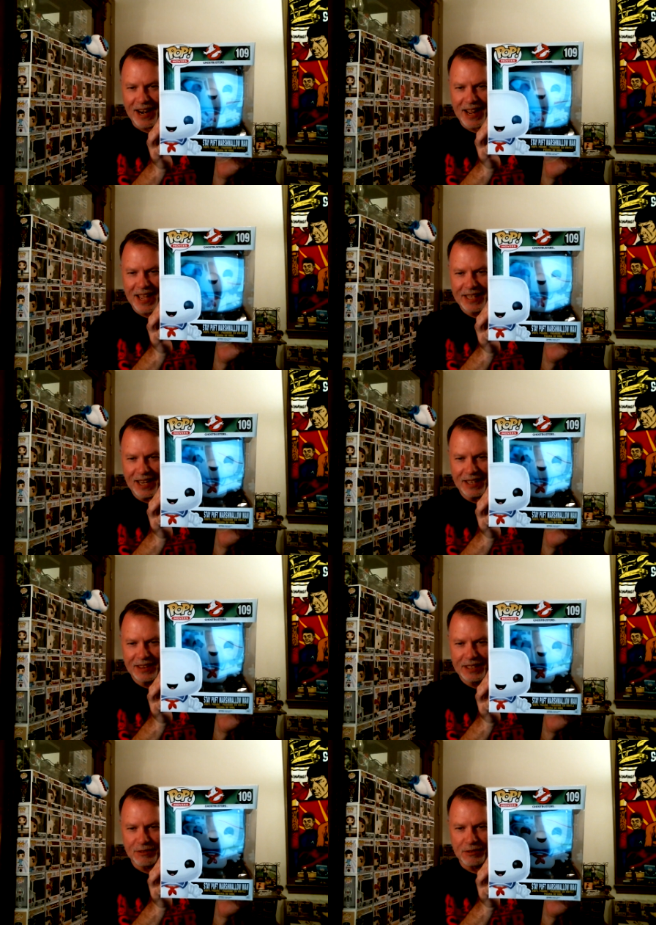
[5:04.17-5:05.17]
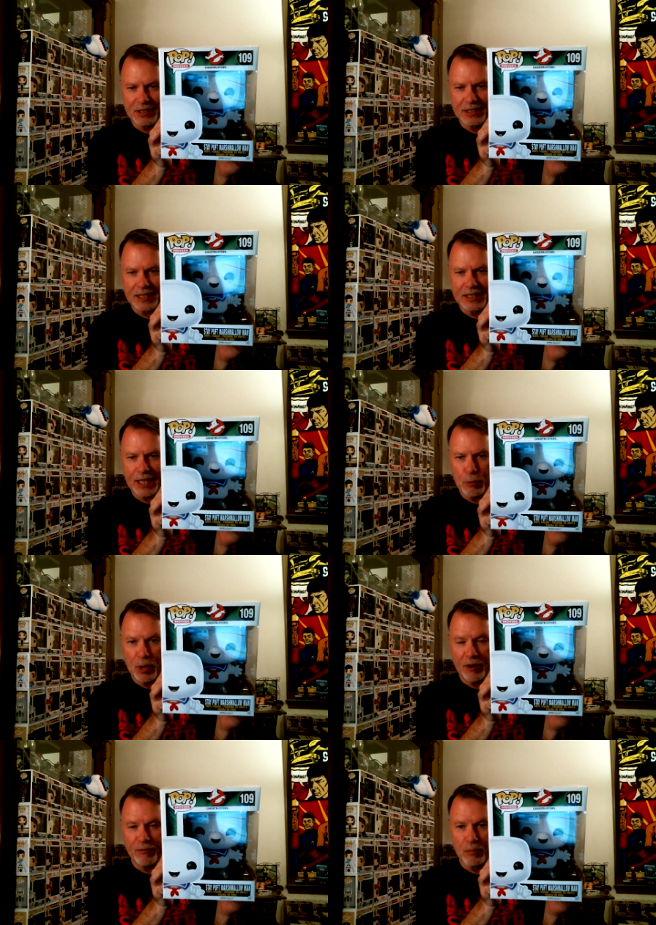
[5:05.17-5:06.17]
I had got this one. It's the Stay
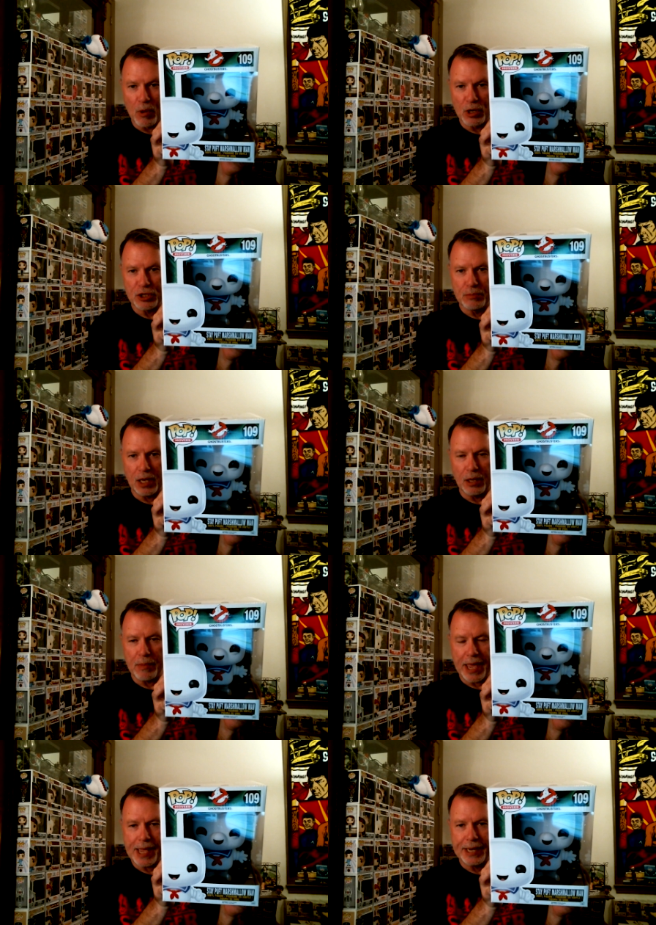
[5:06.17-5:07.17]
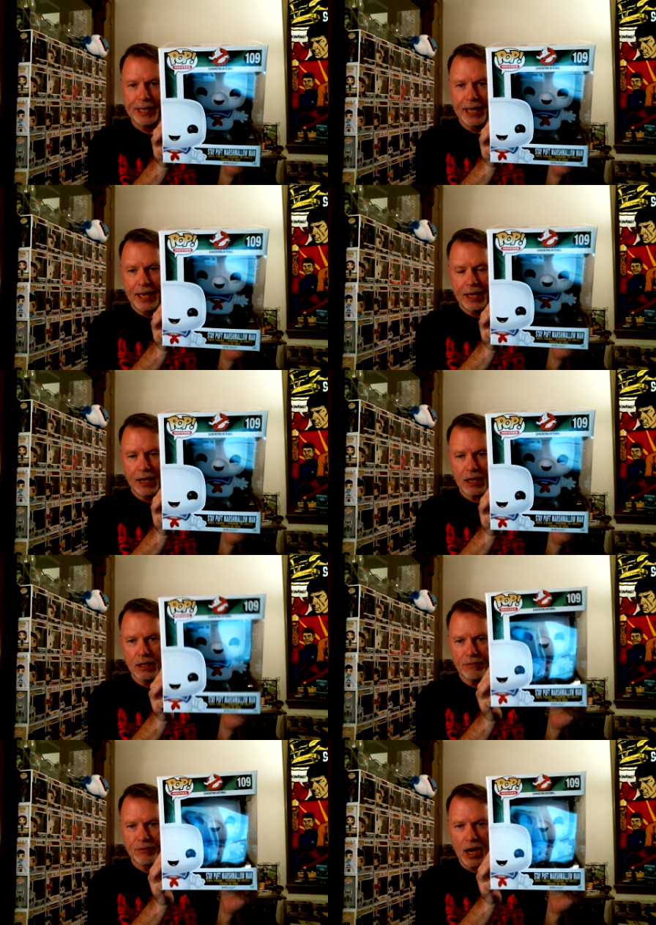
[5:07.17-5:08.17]
Puft Marshmallow Man. And I
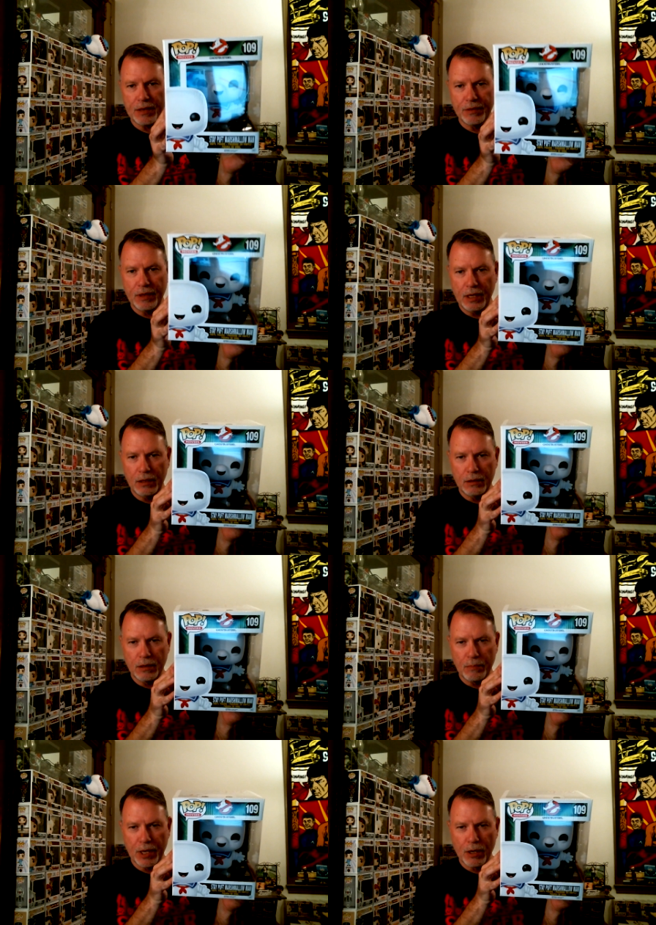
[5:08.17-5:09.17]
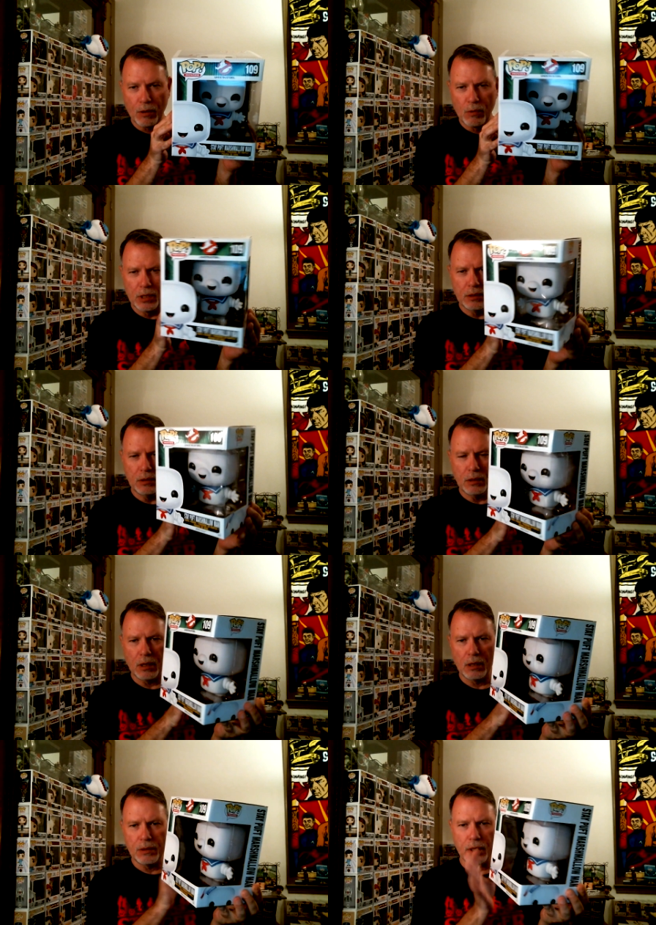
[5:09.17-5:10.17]
could have gotten the, the bigger one,
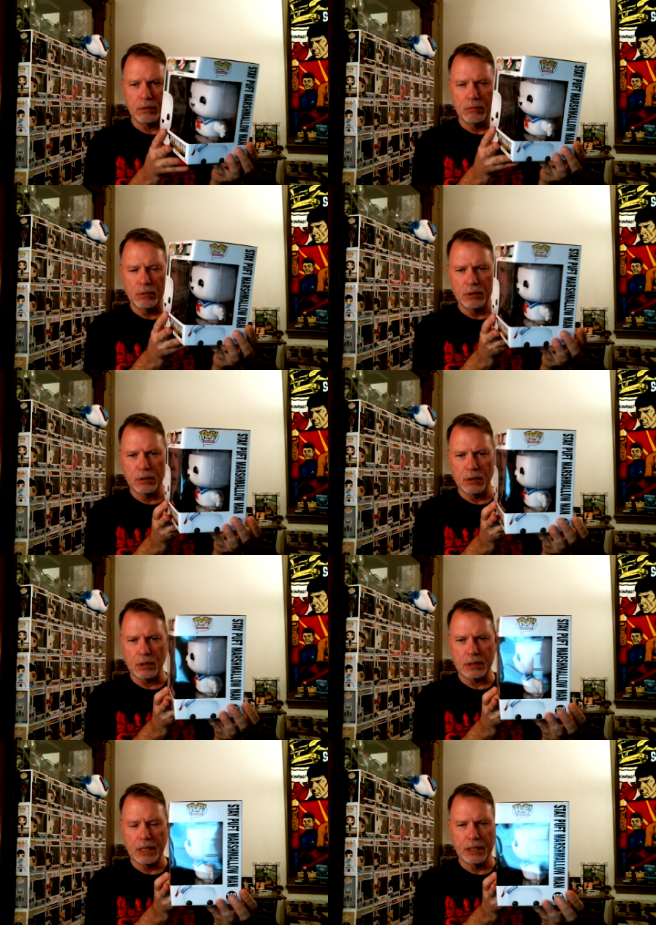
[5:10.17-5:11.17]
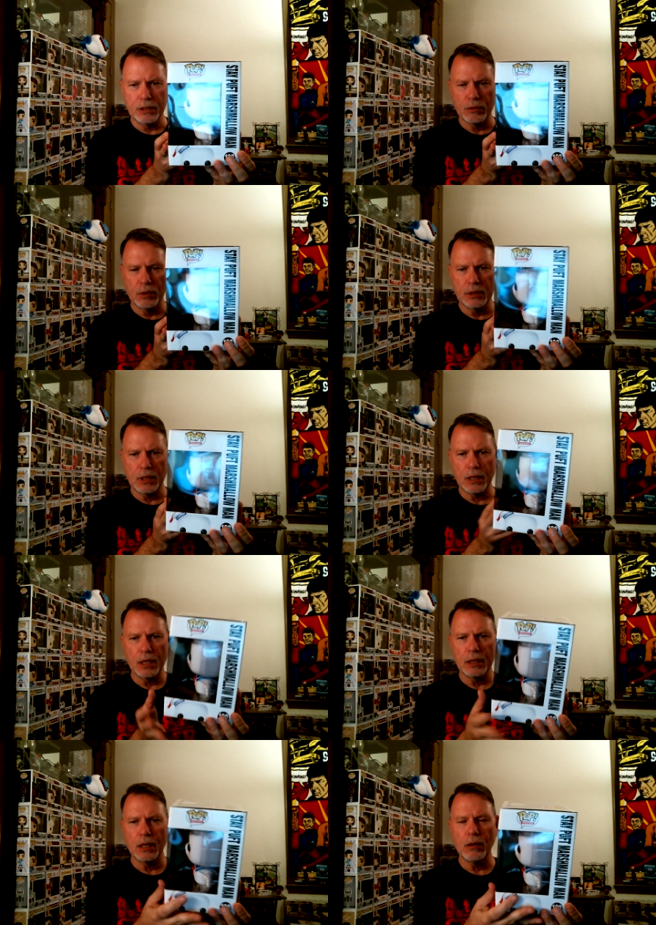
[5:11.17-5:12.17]
uh, the what's, 10 inch ones, I
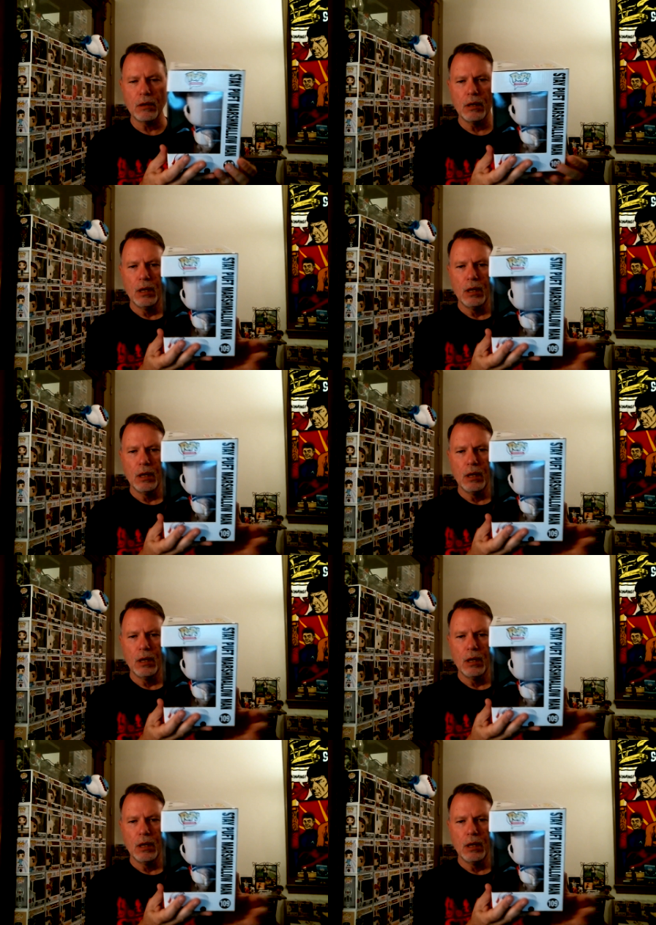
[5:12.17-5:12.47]
think they are.